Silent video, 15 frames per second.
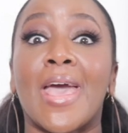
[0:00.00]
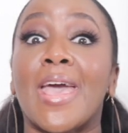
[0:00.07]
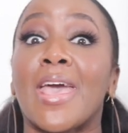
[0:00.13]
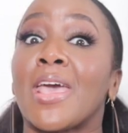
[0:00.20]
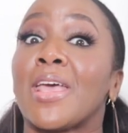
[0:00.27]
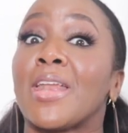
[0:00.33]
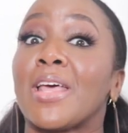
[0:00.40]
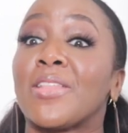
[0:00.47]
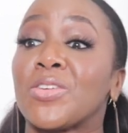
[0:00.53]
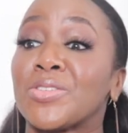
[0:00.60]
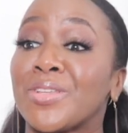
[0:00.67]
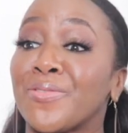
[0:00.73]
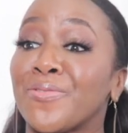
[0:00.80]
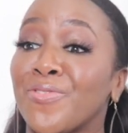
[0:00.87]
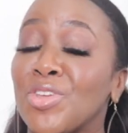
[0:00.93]
And there's
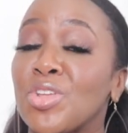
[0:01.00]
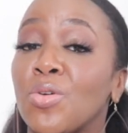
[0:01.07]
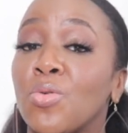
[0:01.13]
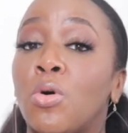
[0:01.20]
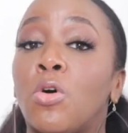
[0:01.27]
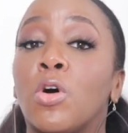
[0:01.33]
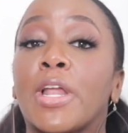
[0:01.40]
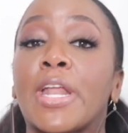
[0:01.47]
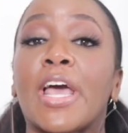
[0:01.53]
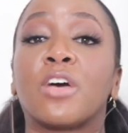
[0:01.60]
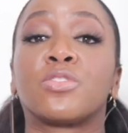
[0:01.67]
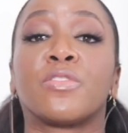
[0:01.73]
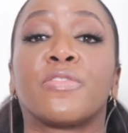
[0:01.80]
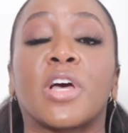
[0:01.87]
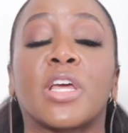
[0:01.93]
a video on how
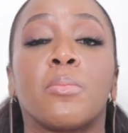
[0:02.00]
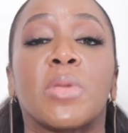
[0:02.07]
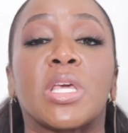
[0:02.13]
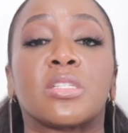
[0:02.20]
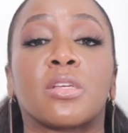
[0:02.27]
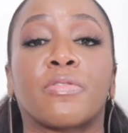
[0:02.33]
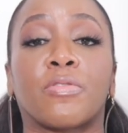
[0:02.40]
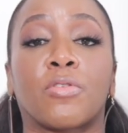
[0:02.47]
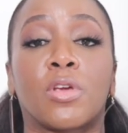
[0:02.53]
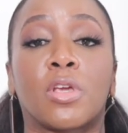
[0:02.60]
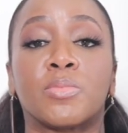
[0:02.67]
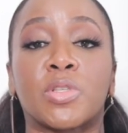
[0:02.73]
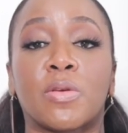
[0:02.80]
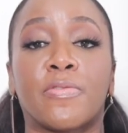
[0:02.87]
to find amazing frames